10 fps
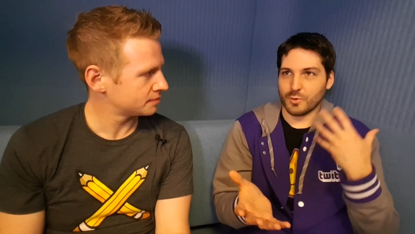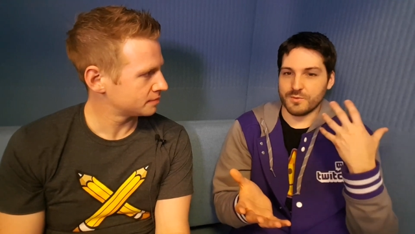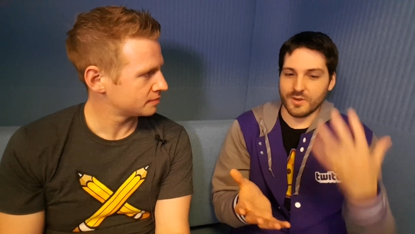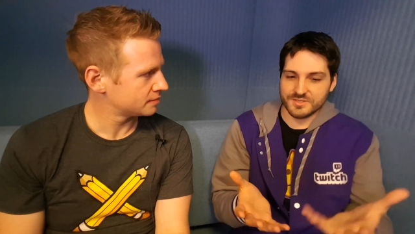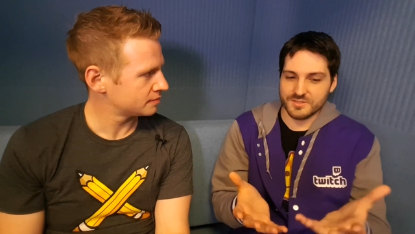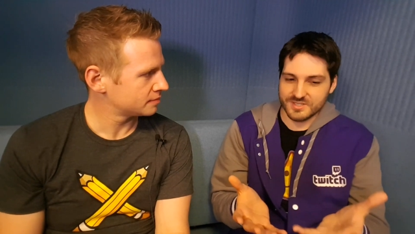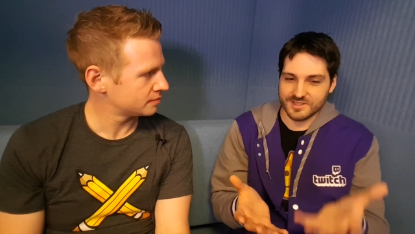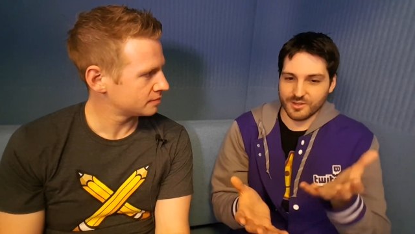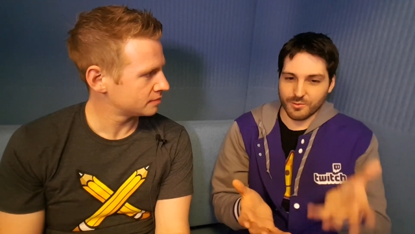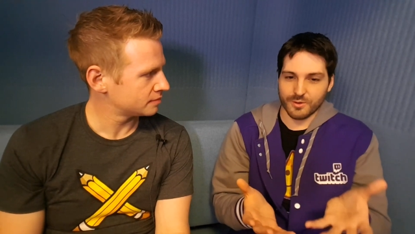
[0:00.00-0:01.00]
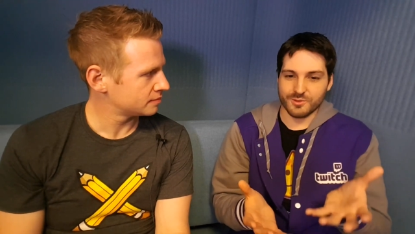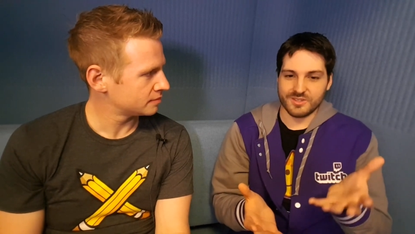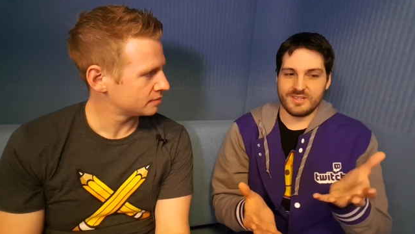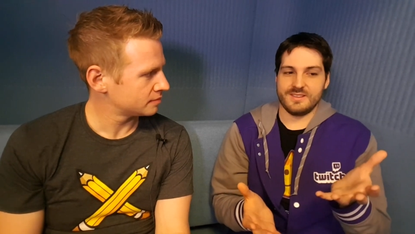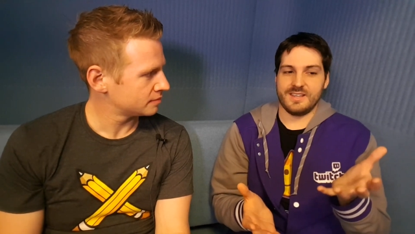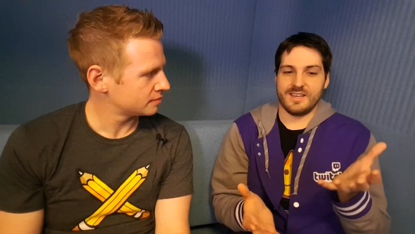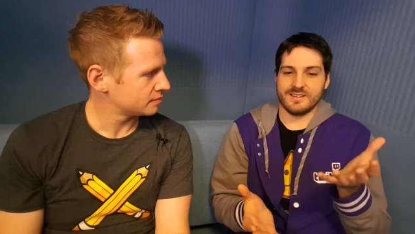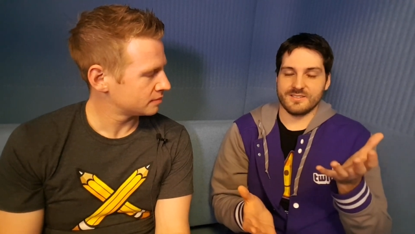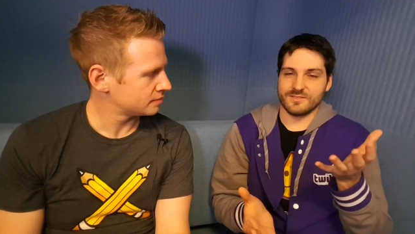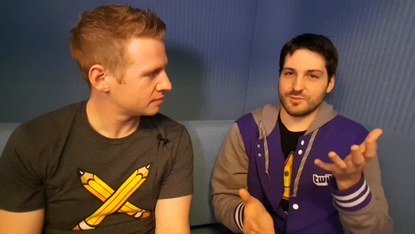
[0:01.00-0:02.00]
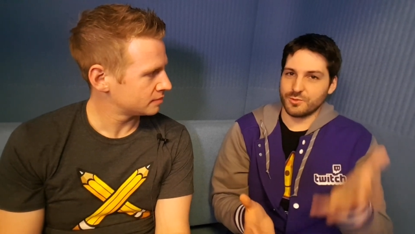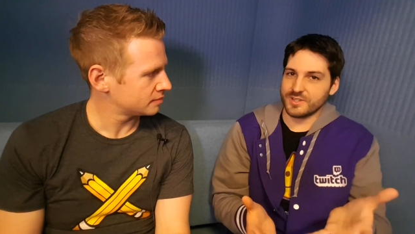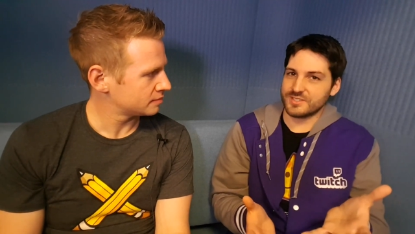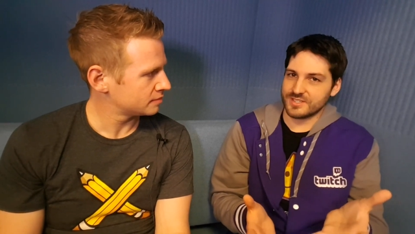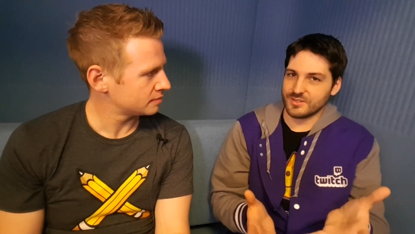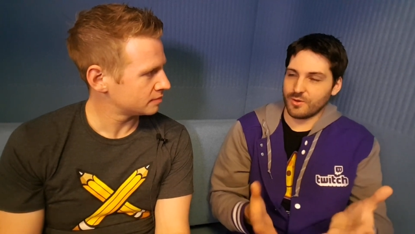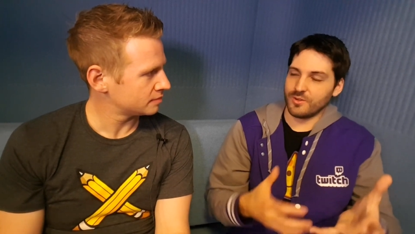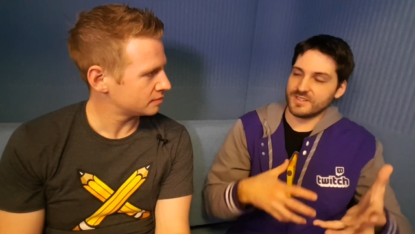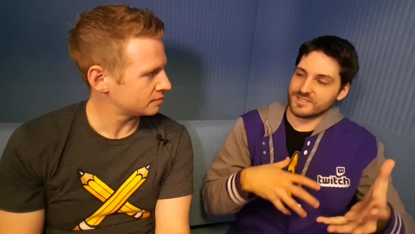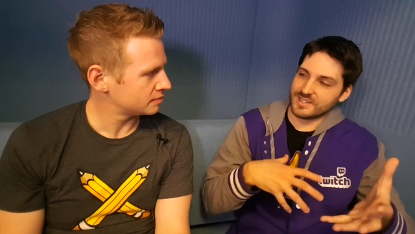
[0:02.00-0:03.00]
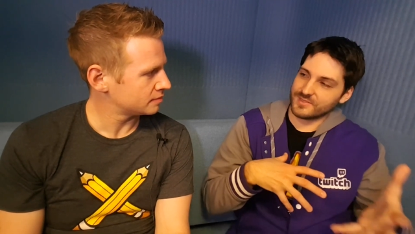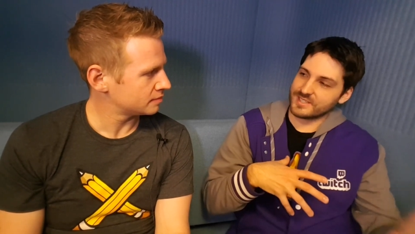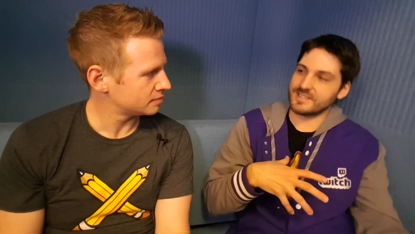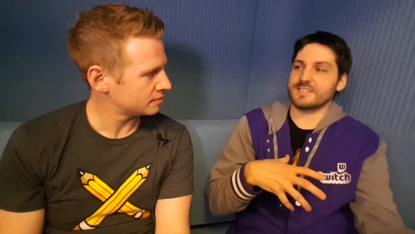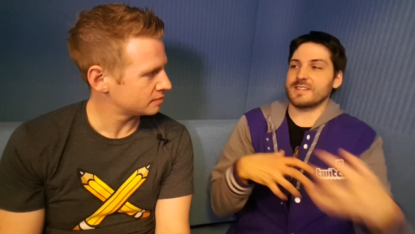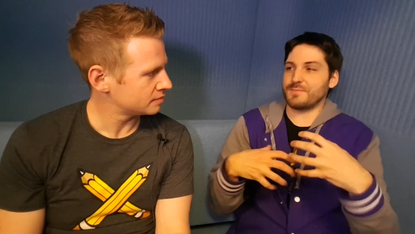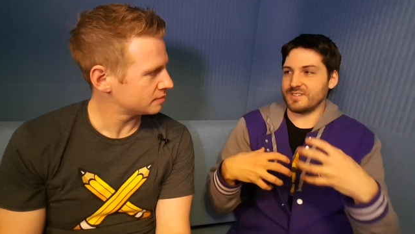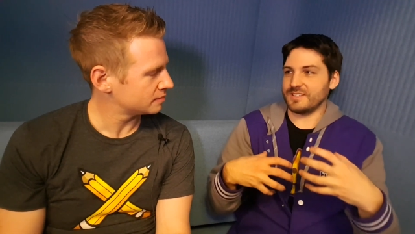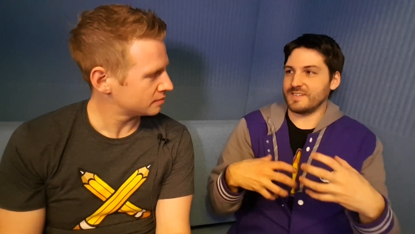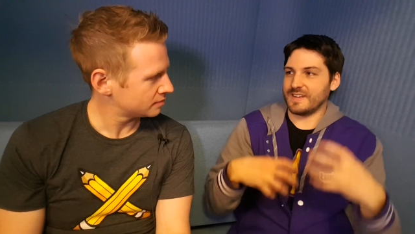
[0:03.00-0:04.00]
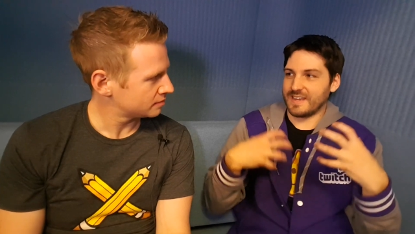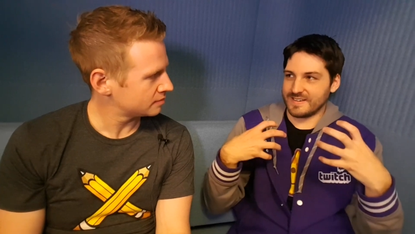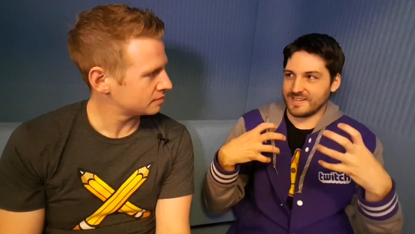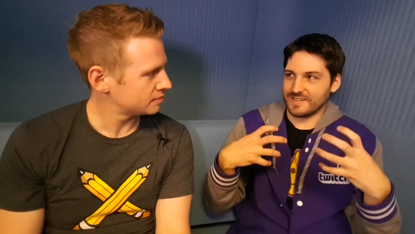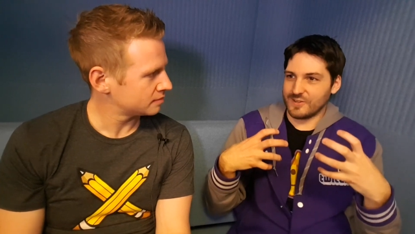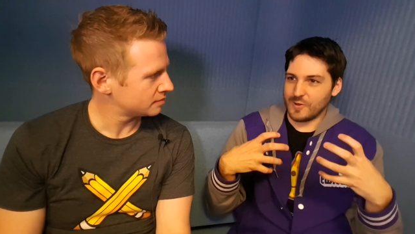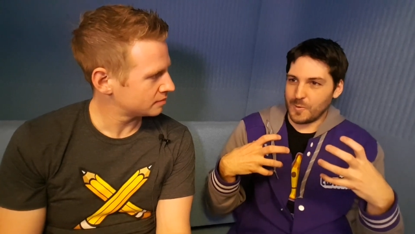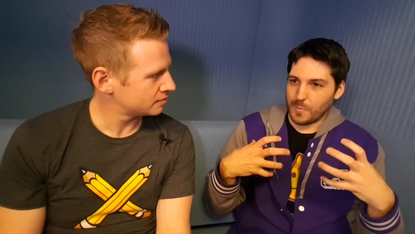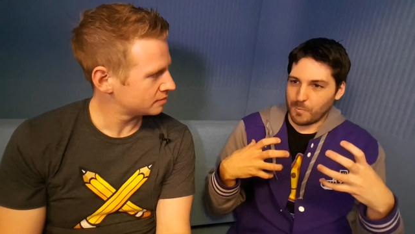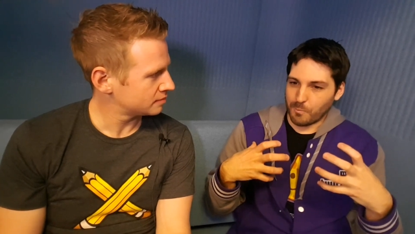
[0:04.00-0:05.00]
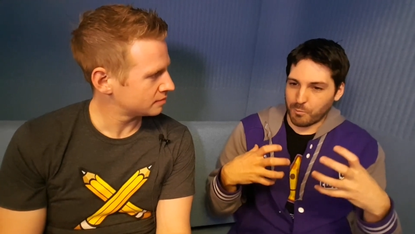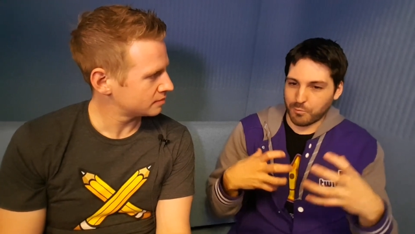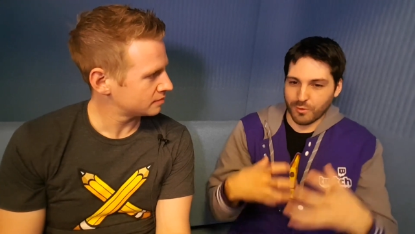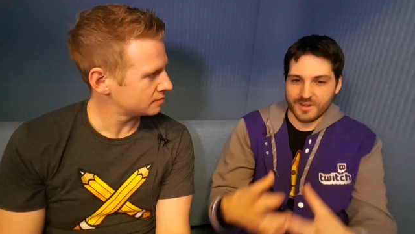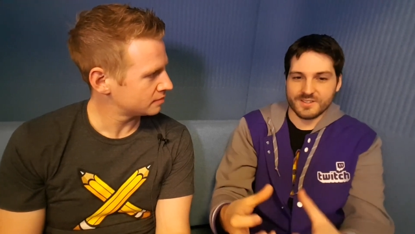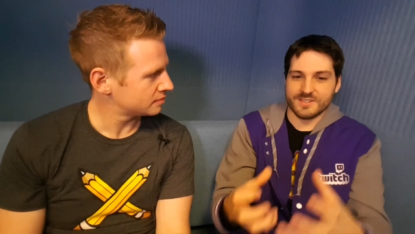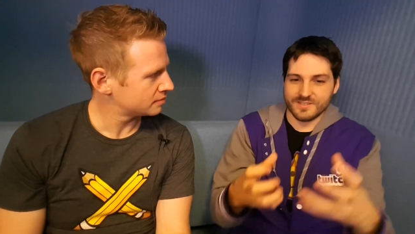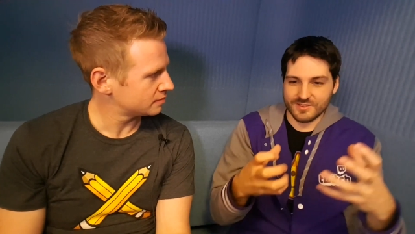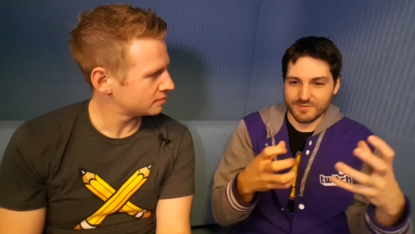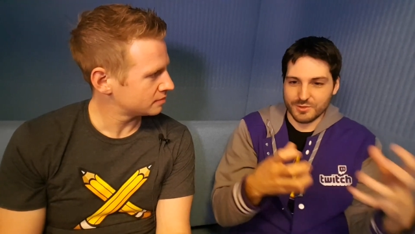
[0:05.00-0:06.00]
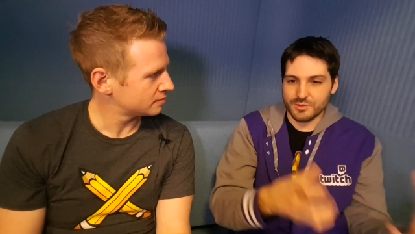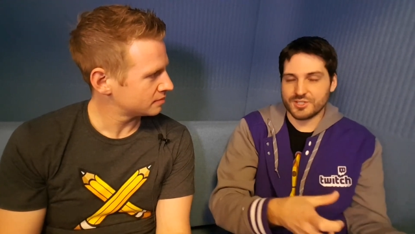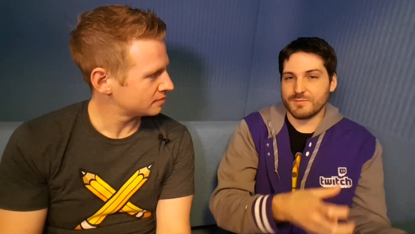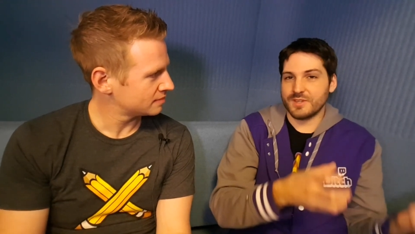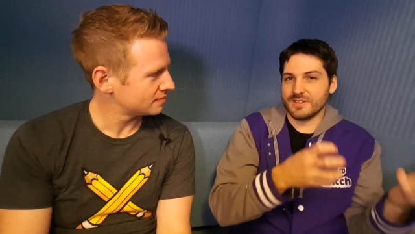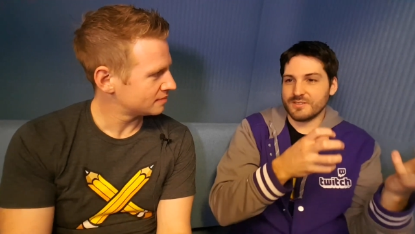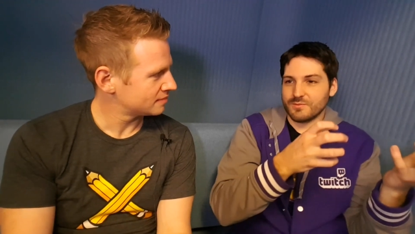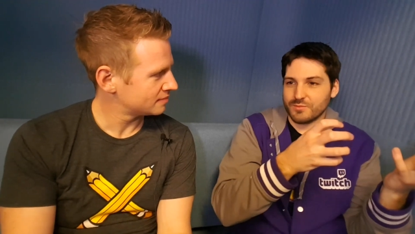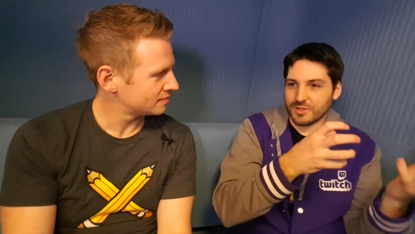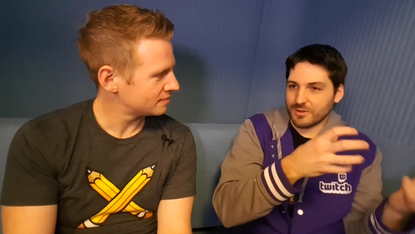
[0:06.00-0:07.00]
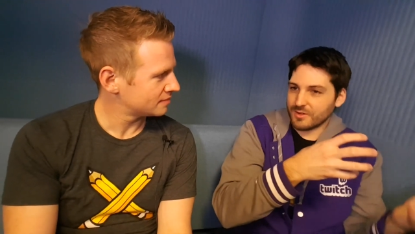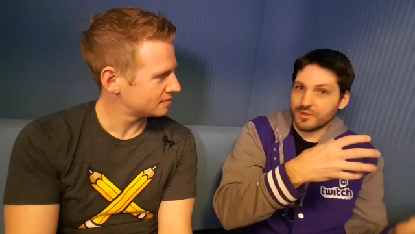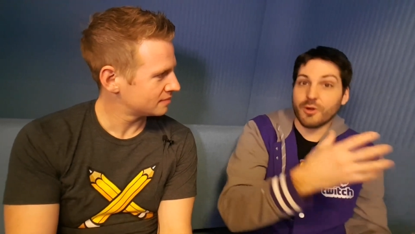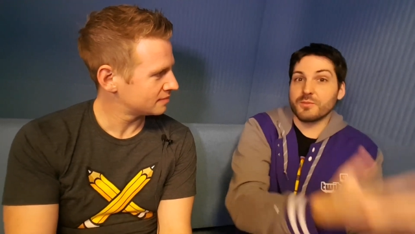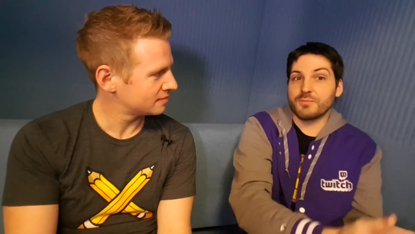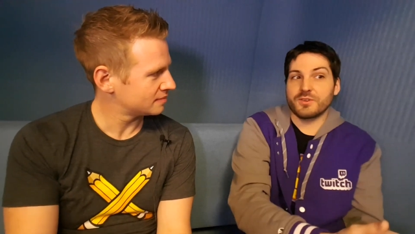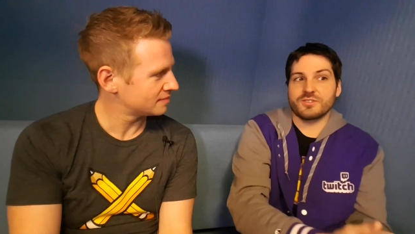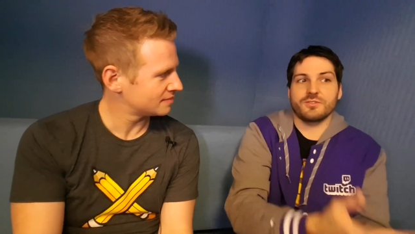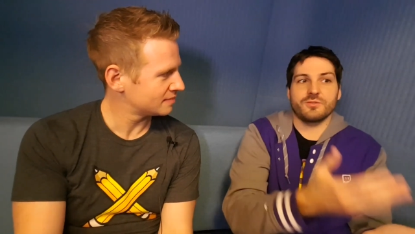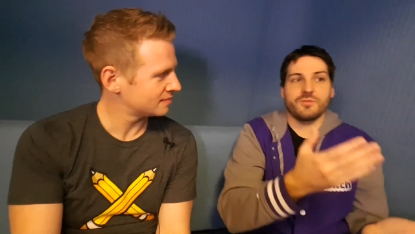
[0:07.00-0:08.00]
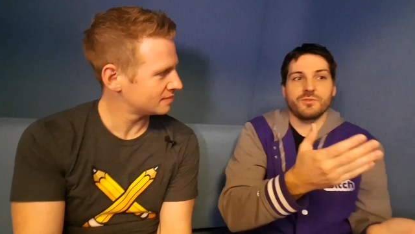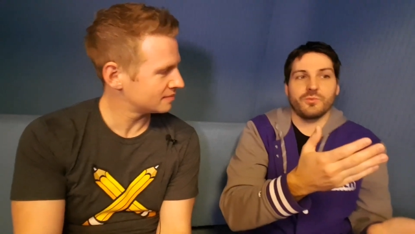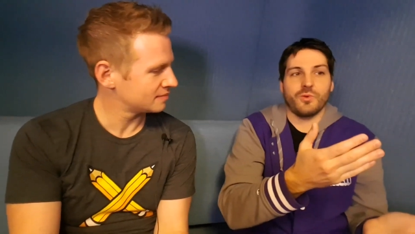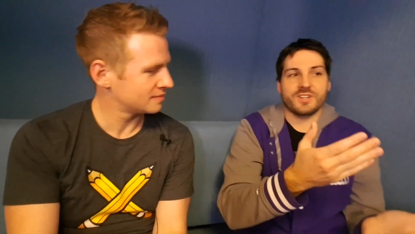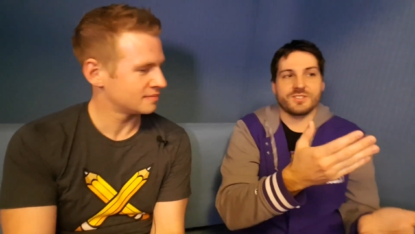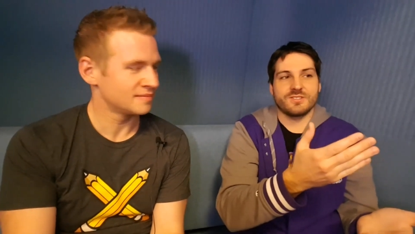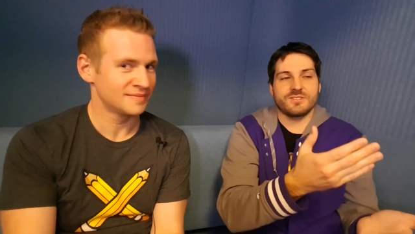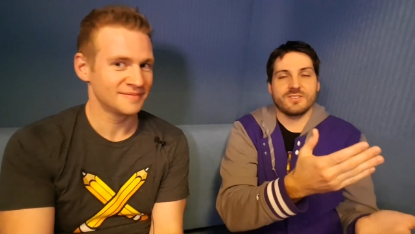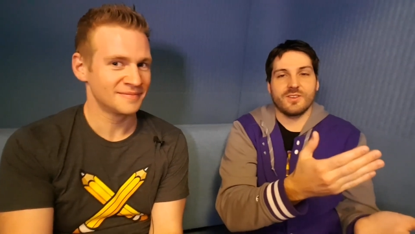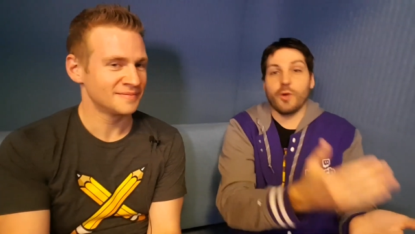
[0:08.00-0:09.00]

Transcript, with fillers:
Speaker 1: we've also seen the growth in that twitch as a whole has kind of like accepted it and brought in the viewership that you know a normal person who watches